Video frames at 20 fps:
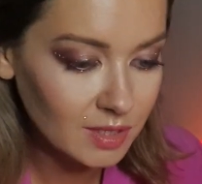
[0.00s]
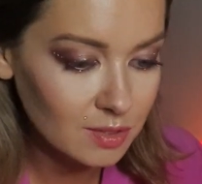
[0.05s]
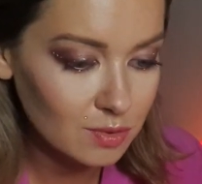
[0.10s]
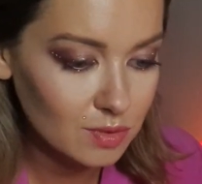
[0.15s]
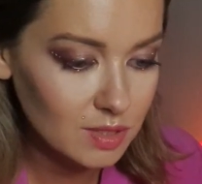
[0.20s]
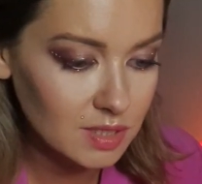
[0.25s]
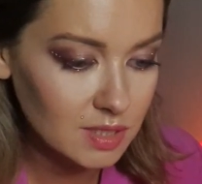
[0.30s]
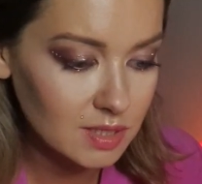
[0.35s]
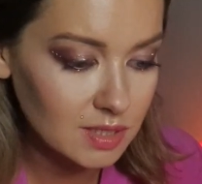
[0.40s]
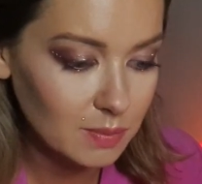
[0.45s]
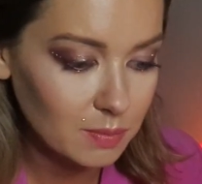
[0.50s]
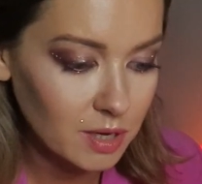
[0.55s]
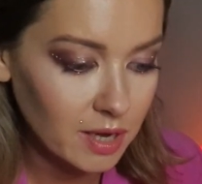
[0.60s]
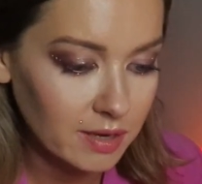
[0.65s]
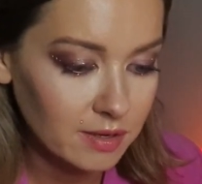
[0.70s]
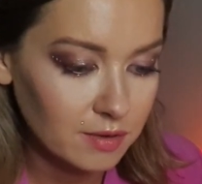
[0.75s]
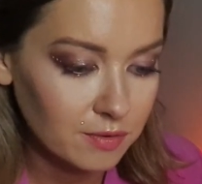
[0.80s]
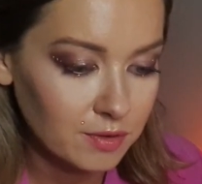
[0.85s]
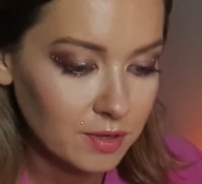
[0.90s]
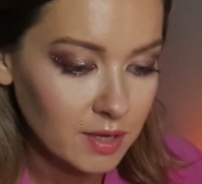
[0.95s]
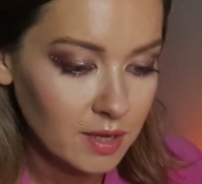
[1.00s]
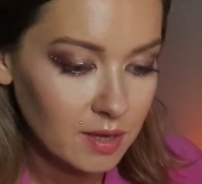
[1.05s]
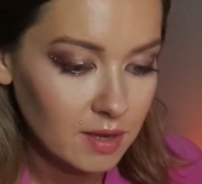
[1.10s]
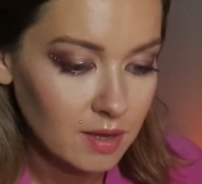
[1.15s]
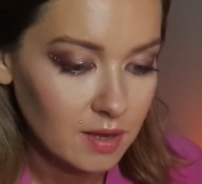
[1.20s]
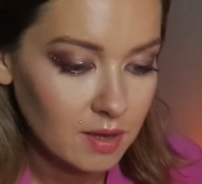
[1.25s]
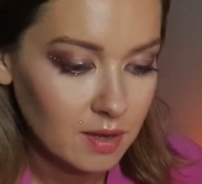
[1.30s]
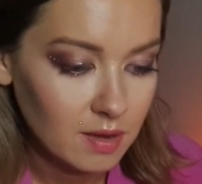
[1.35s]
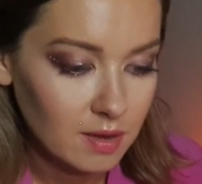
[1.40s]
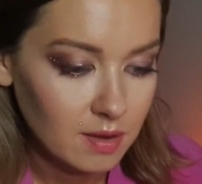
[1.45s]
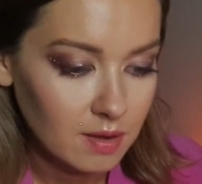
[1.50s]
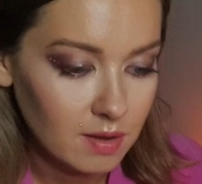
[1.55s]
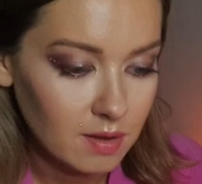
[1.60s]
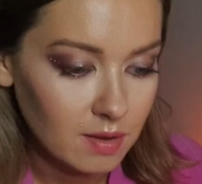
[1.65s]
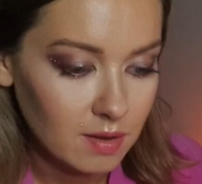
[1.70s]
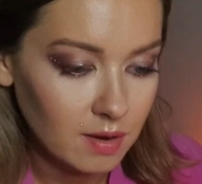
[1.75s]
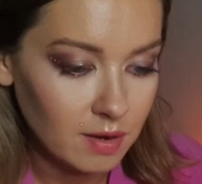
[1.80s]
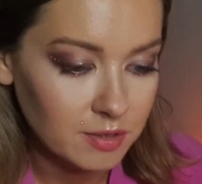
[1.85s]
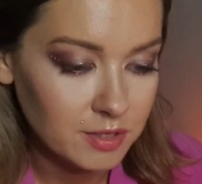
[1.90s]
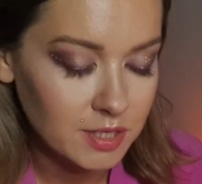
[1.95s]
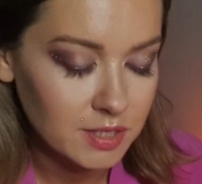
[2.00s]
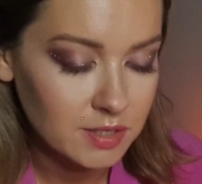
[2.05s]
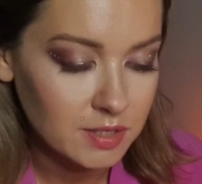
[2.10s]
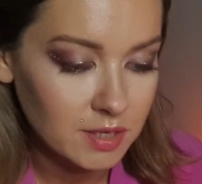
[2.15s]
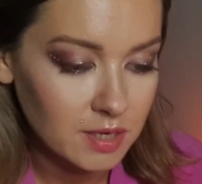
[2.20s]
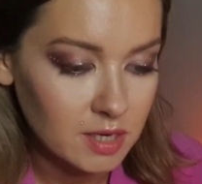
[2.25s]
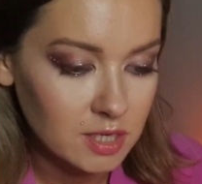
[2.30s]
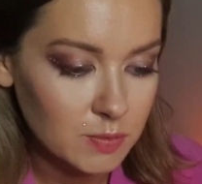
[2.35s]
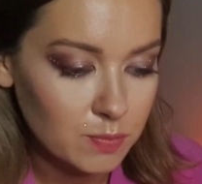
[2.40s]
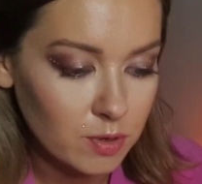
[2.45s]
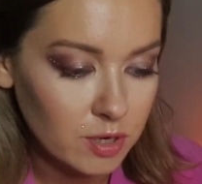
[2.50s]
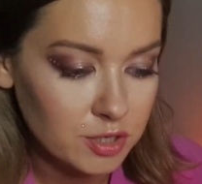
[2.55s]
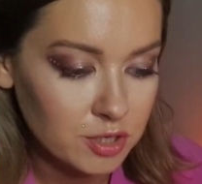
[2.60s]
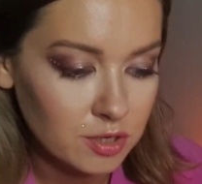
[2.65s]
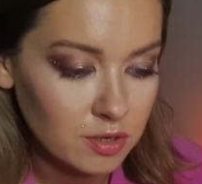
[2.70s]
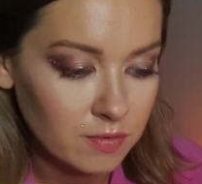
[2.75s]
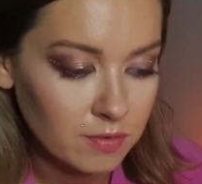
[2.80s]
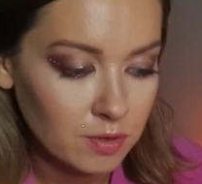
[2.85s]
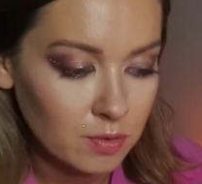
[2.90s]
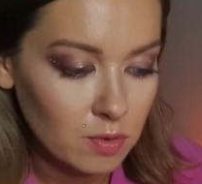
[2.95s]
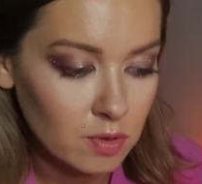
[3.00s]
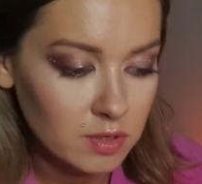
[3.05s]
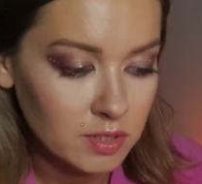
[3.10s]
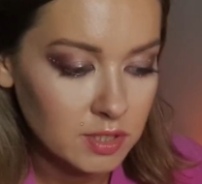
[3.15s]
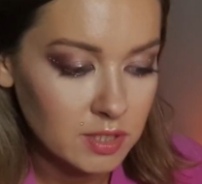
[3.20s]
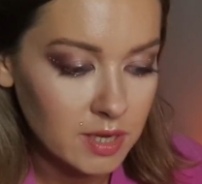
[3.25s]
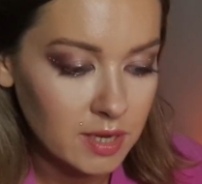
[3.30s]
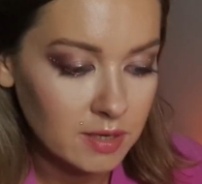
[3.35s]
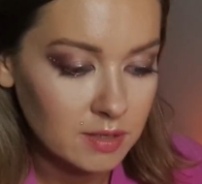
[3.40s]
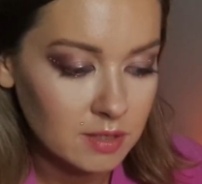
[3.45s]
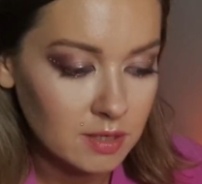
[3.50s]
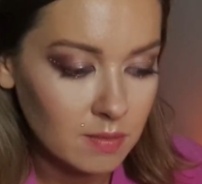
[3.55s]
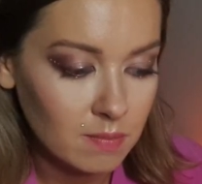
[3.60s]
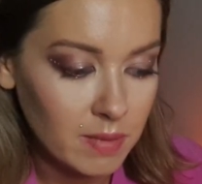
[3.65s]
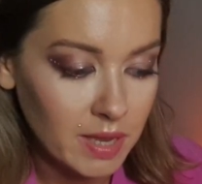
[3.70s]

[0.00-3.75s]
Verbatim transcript: So this is some kind of artistic expression of yours and